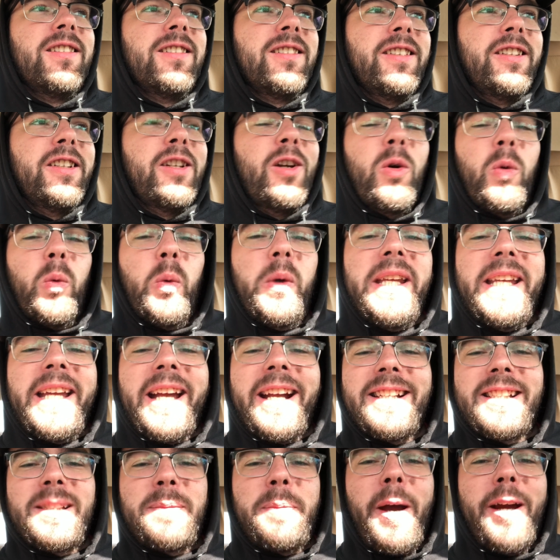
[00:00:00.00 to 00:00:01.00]

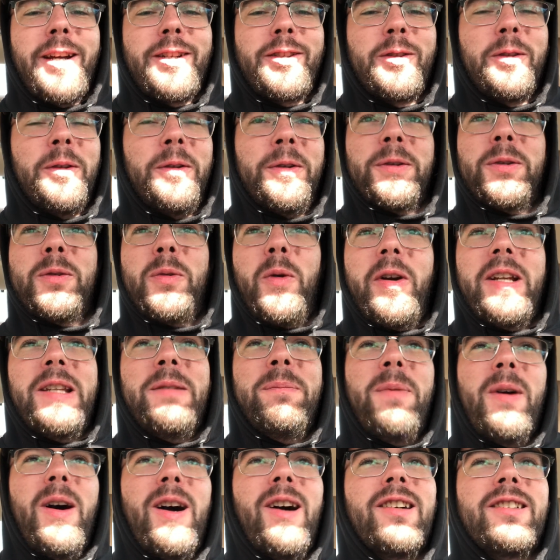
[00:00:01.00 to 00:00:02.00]
weekend special, 20
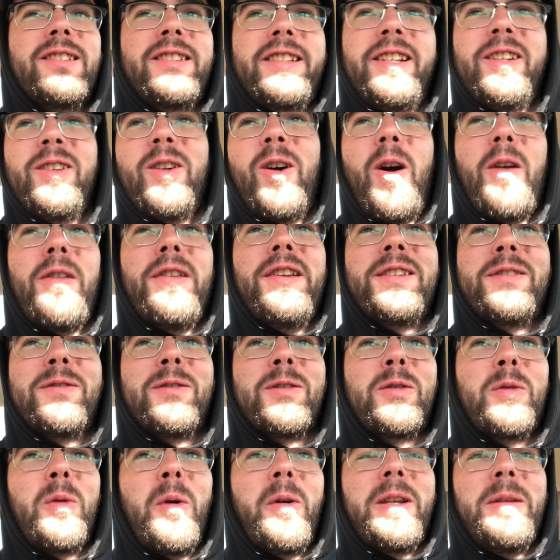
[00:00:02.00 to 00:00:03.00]
bucks, get all this for
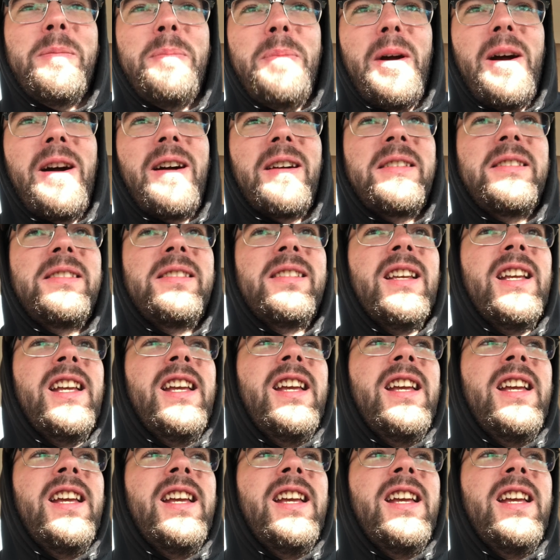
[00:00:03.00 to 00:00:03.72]
20 bucks.